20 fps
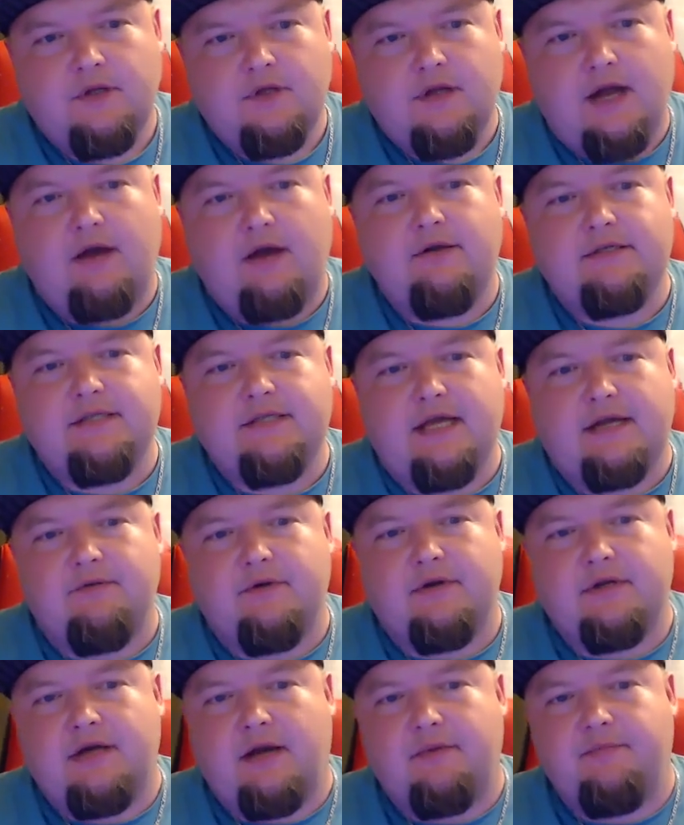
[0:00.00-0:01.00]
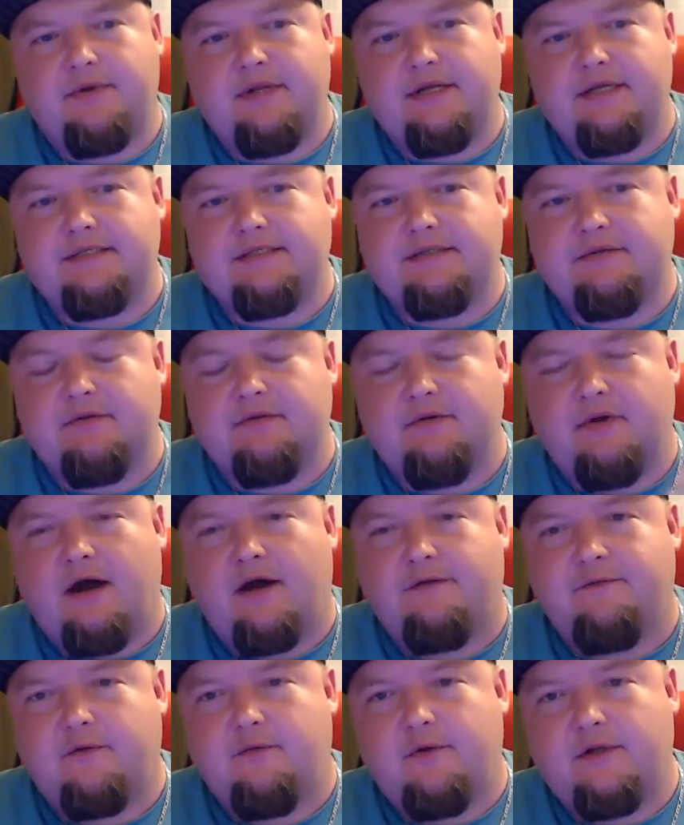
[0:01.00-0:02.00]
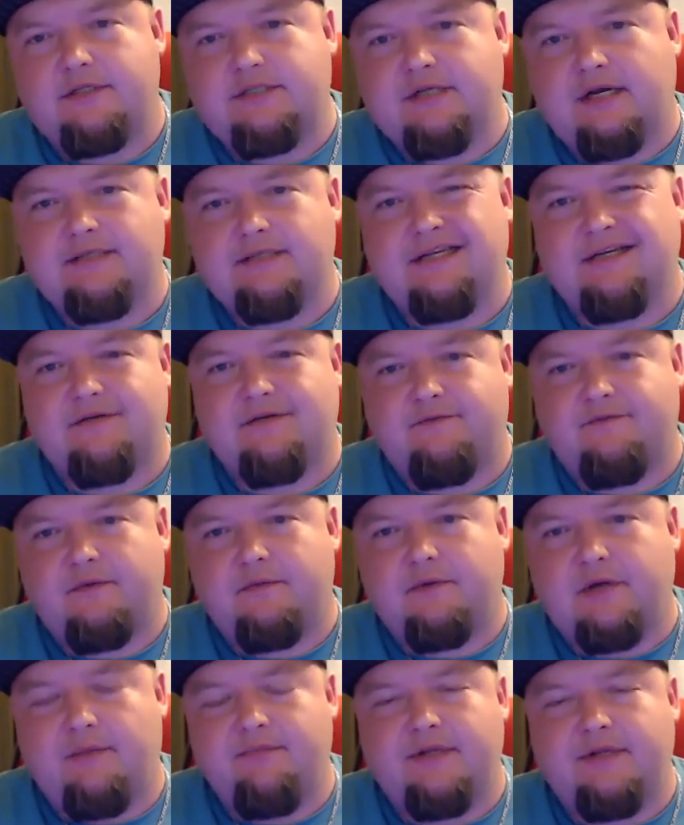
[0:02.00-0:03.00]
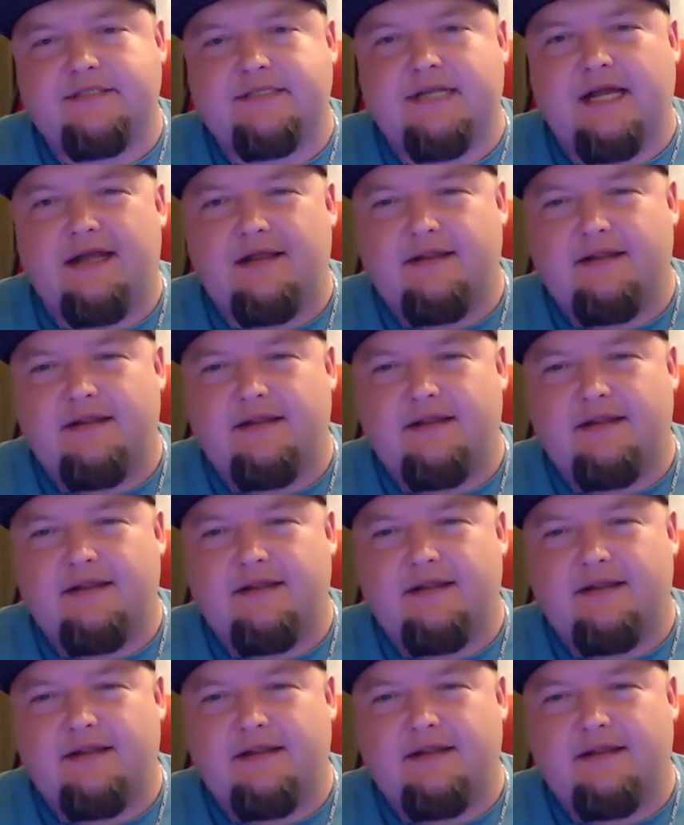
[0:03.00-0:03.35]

I always like when companies offer one shots, like from companies that I